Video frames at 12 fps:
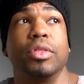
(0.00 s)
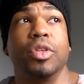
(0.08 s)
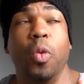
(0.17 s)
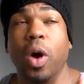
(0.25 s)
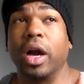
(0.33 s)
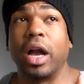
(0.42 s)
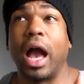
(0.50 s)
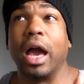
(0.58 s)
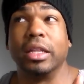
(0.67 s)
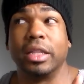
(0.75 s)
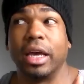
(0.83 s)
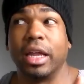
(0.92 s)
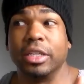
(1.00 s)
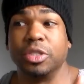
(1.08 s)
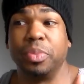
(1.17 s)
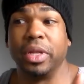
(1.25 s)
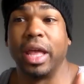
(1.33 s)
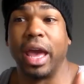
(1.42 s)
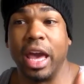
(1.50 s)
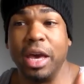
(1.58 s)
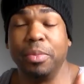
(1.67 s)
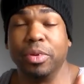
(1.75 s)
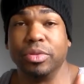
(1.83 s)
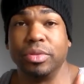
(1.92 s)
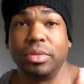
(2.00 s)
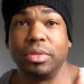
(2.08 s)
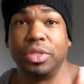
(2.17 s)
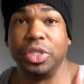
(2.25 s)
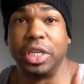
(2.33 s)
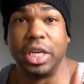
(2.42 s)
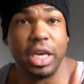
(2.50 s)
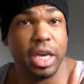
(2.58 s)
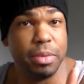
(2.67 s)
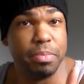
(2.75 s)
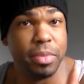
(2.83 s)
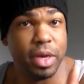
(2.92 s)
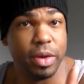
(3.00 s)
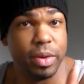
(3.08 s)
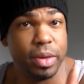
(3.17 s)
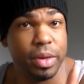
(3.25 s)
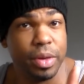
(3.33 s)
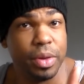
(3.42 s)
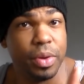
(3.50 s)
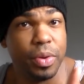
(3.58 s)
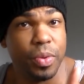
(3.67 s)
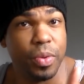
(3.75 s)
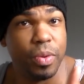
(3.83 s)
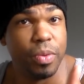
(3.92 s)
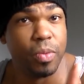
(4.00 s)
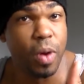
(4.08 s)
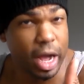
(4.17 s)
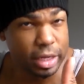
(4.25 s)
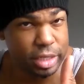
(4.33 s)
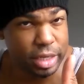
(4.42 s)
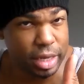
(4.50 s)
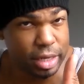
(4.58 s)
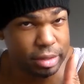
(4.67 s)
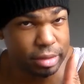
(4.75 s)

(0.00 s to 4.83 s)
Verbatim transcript: the one guy that has been able to keep me watching